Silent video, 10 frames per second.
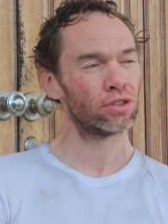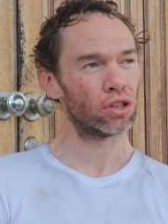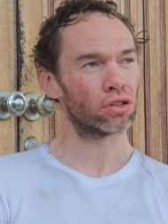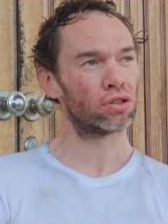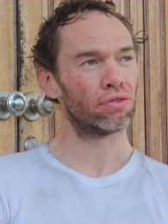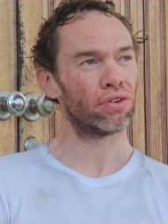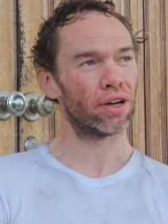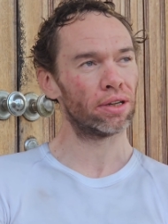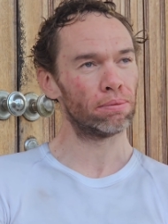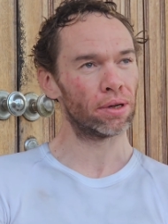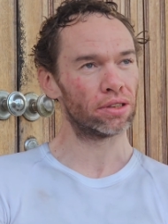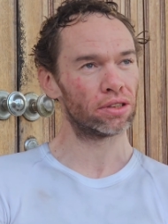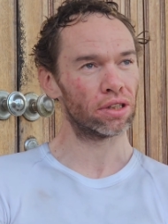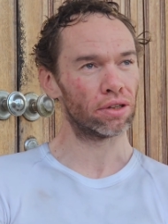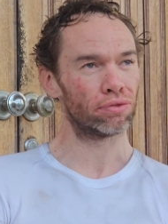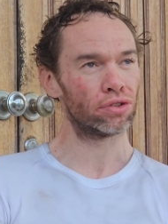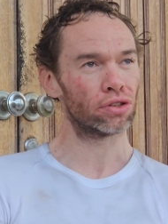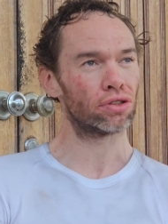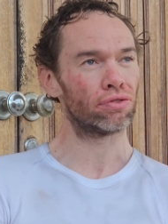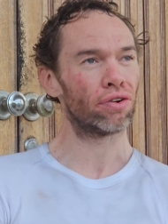Justifying myself,
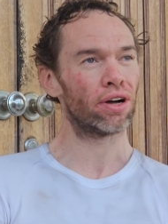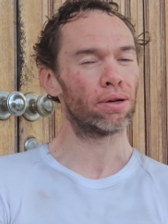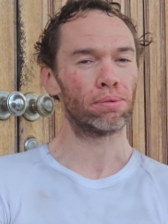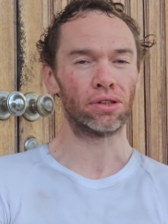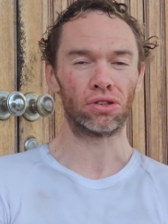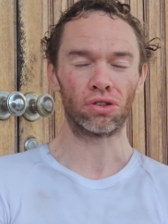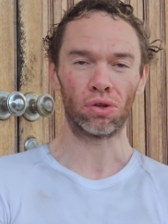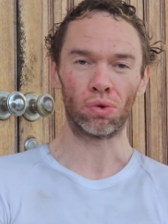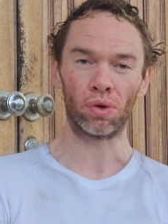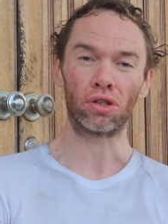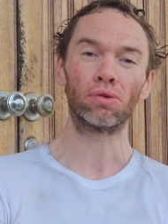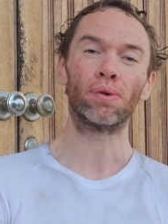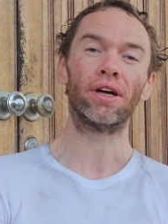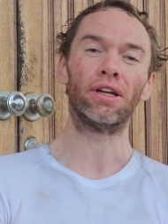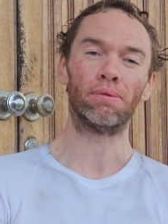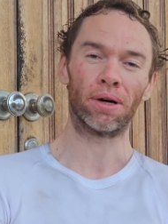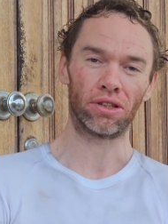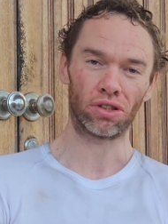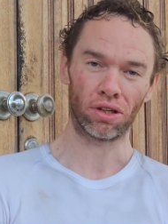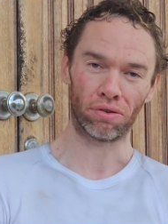justifiably so. Explaining
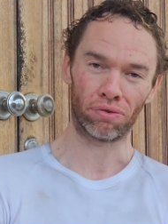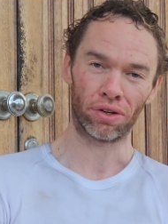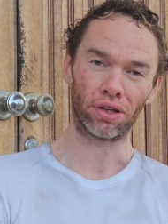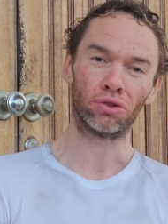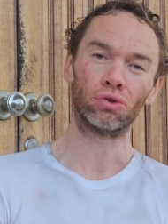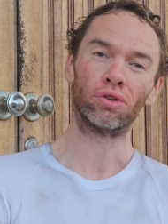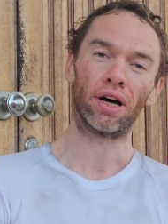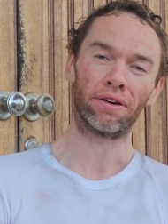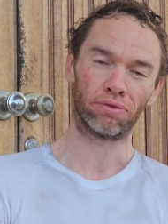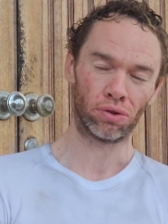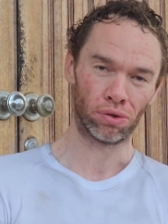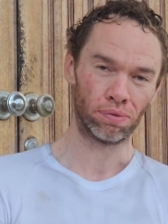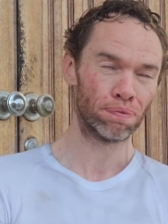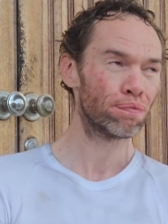myself, and I should have to.